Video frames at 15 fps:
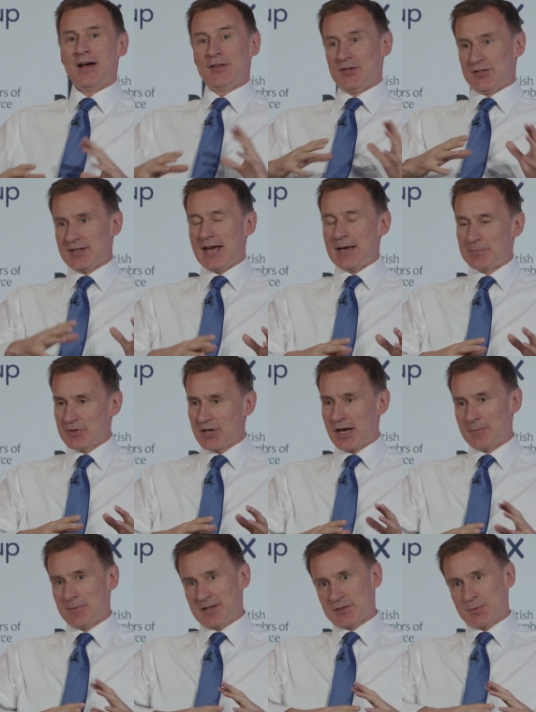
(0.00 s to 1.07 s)
At the same
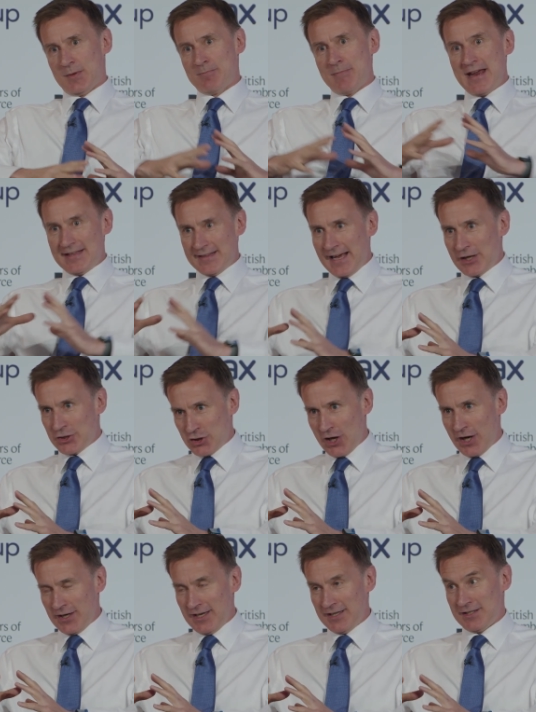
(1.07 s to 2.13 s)
time, and as we make that
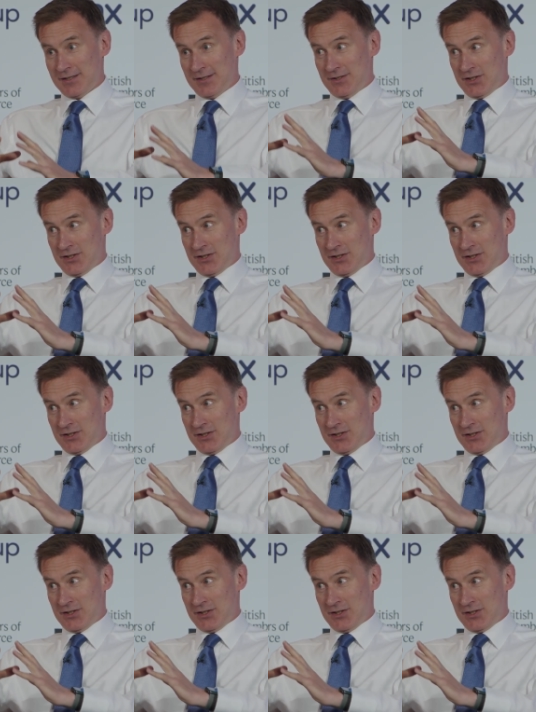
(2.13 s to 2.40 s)
journey,